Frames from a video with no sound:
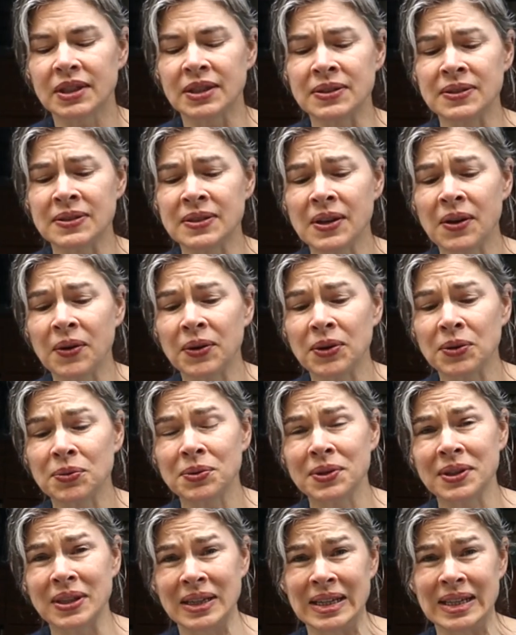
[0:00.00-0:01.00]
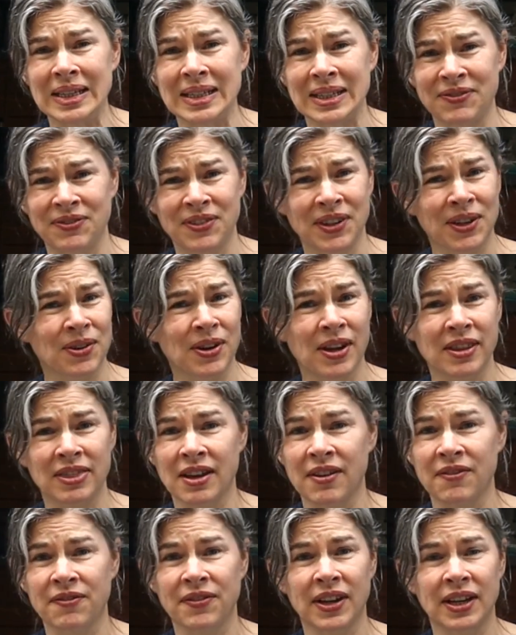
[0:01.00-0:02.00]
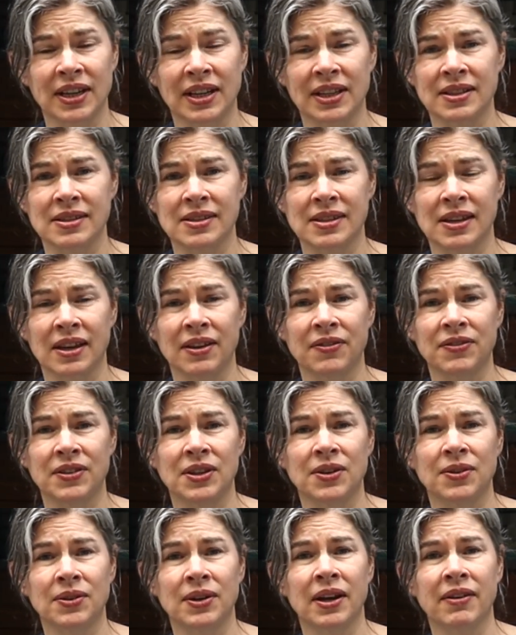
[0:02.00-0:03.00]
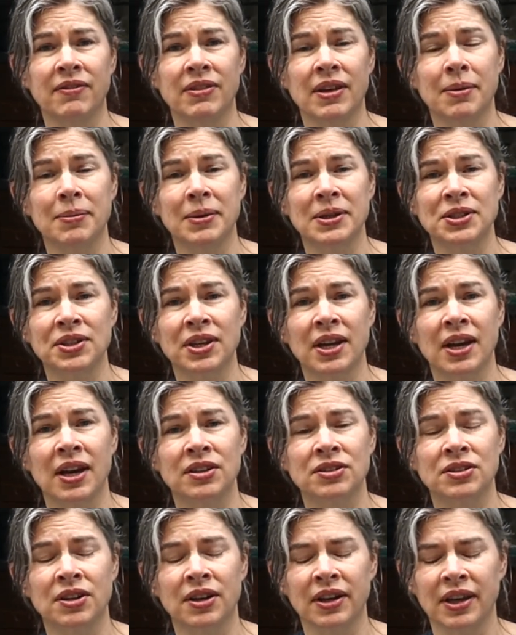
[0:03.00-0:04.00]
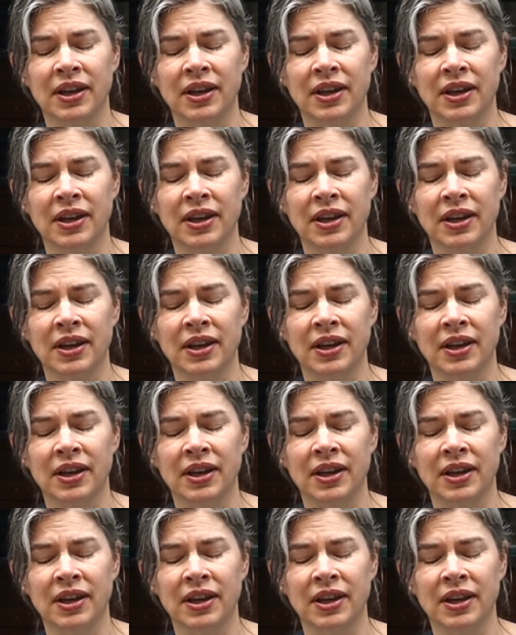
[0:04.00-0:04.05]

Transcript: So you really need to figure out that financing if you don't have that much cash on